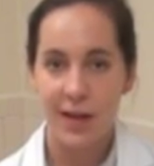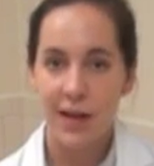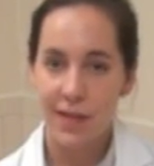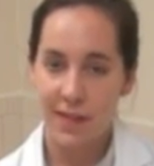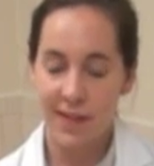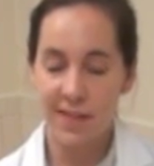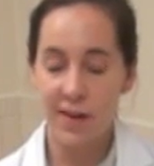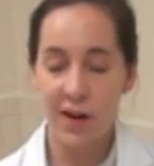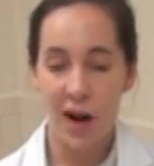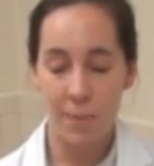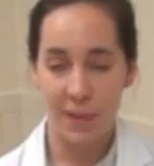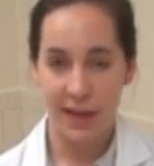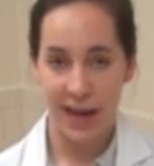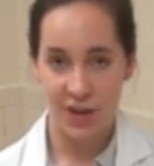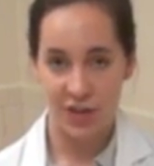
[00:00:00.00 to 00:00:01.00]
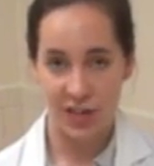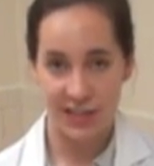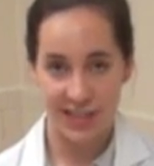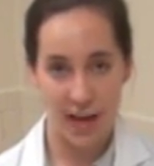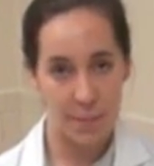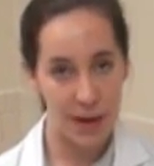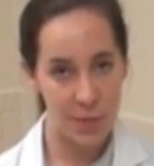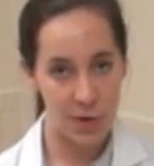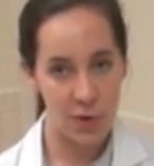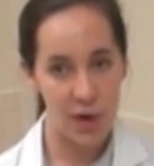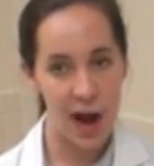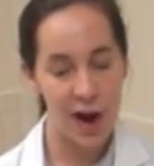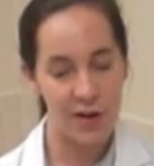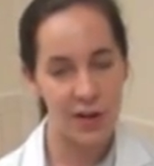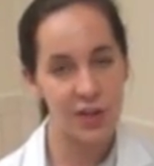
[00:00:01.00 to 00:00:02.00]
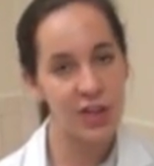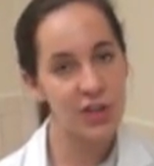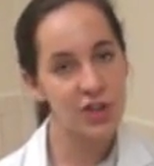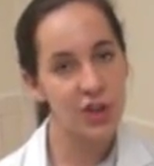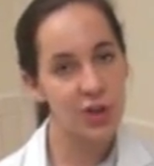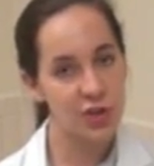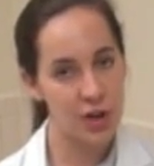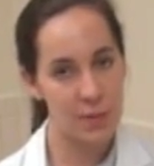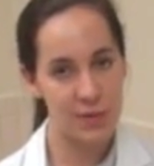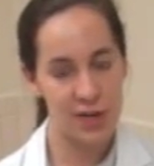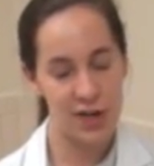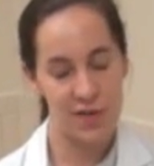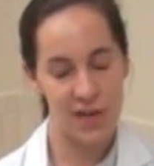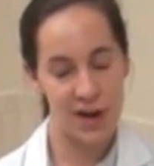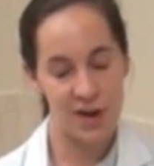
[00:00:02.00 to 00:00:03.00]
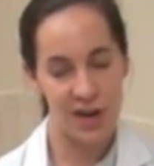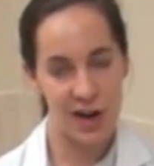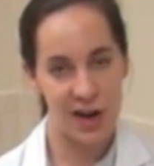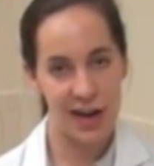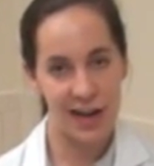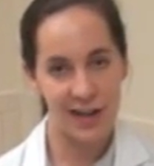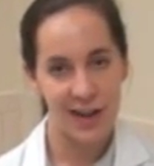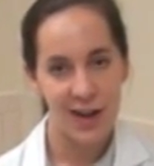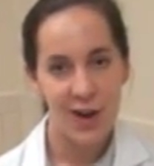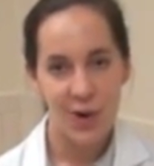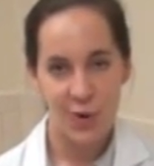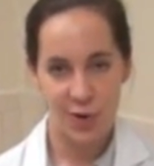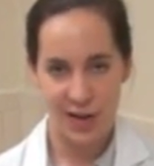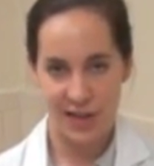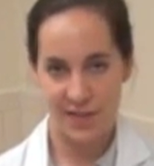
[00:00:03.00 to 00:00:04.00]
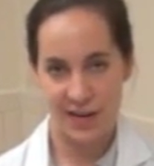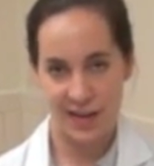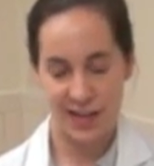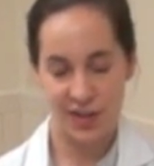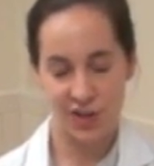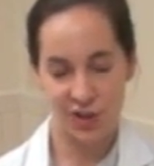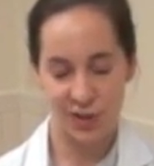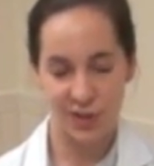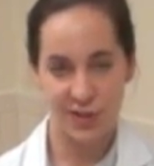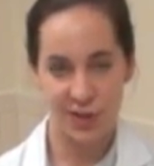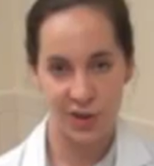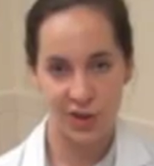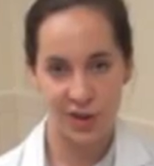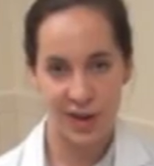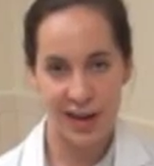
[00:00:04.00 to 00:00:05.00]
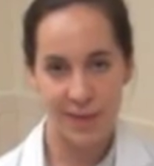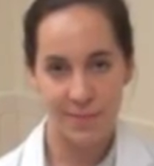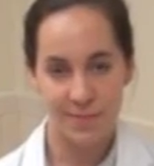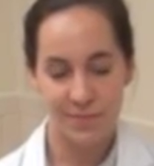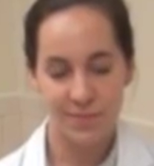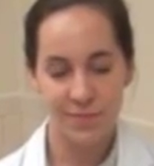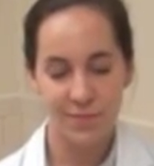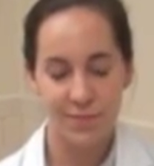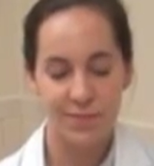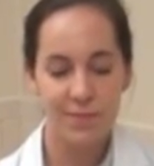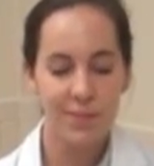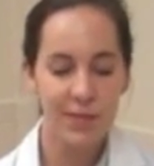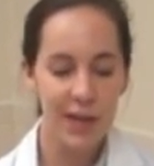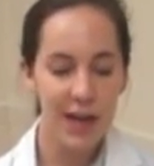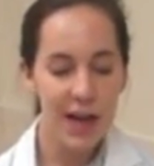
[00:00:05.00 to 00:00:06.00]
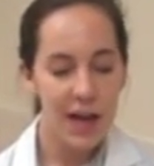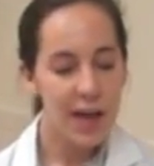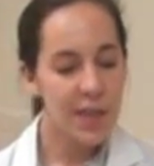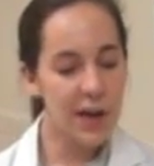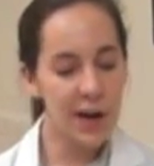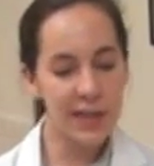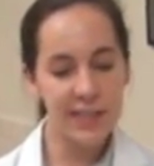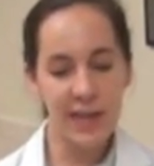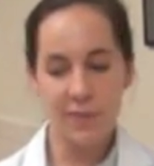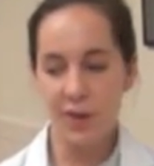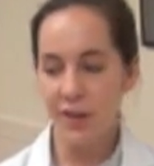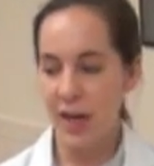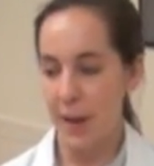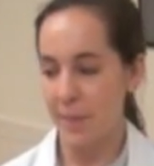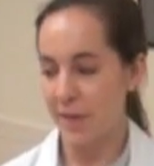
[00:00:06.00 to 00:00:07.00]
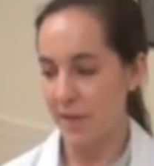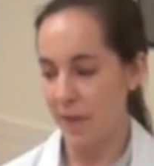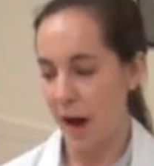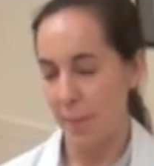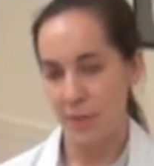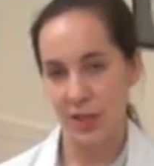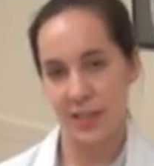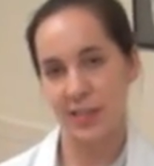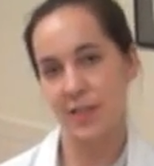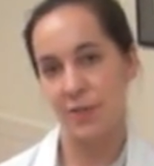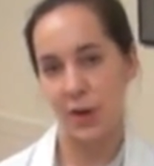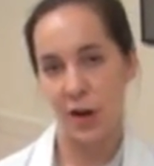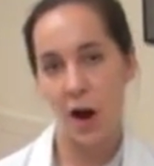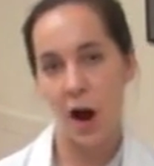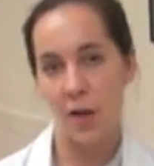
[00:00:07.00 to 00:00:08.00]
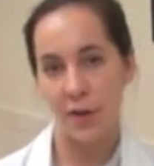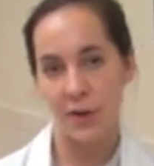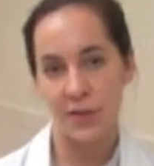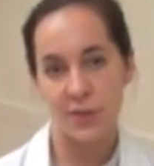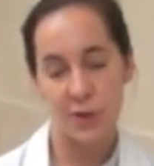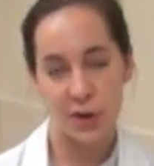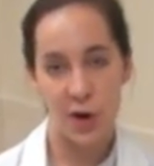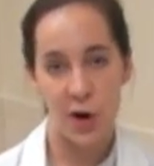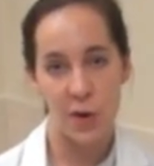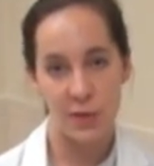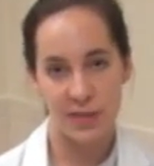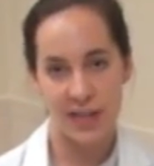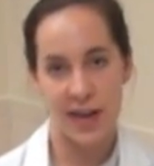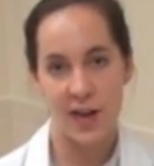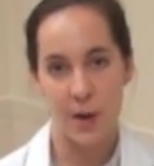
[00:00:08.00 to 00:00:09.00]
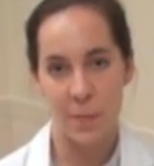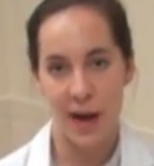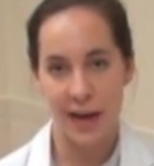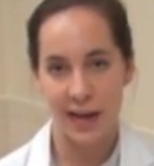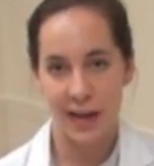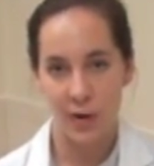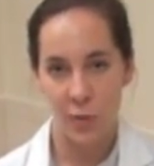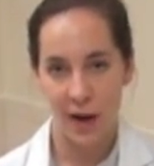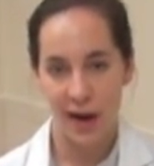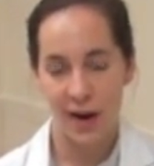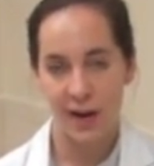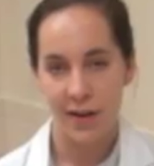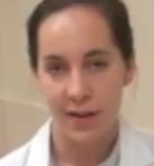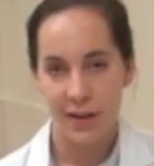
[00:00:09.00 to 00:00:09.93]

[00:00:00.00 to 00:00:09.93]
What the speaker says: These are complications that may require an additional trip to your veterinarian or even additional surgery. There are several types of options for collars or cones that your pet can wear.